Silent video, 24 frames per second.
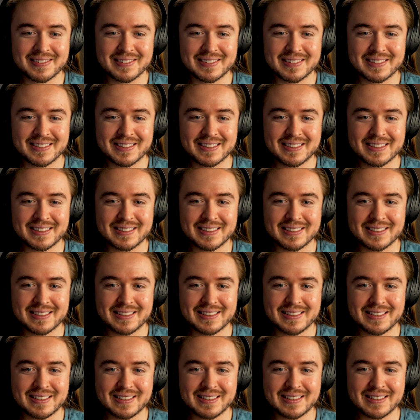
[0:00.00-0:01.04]

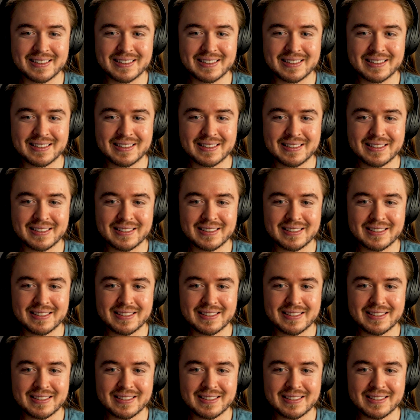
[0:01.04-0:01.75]
No one is speaking in this clip.